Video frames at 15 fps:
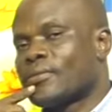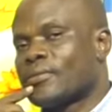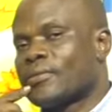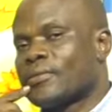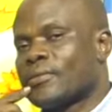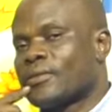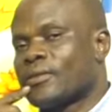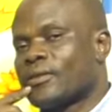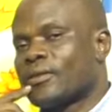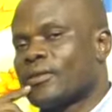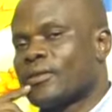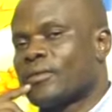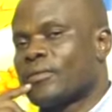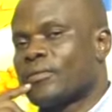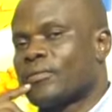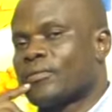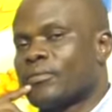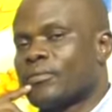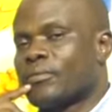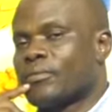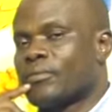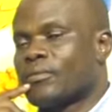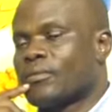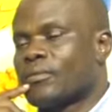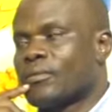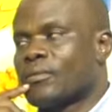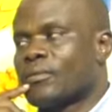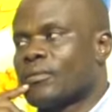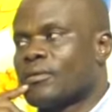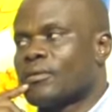
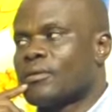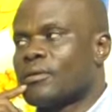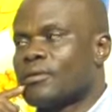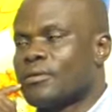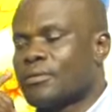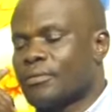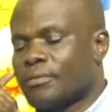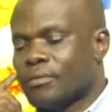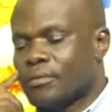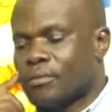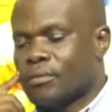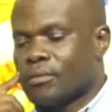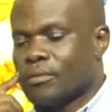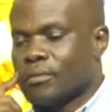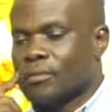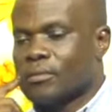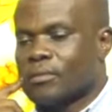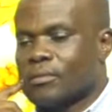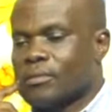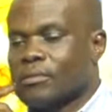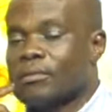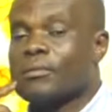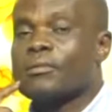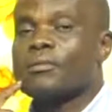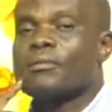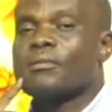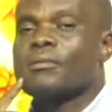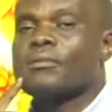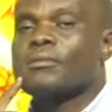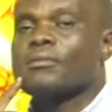
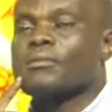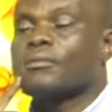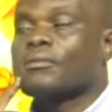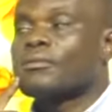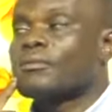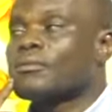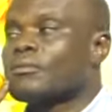The person shown says nothing.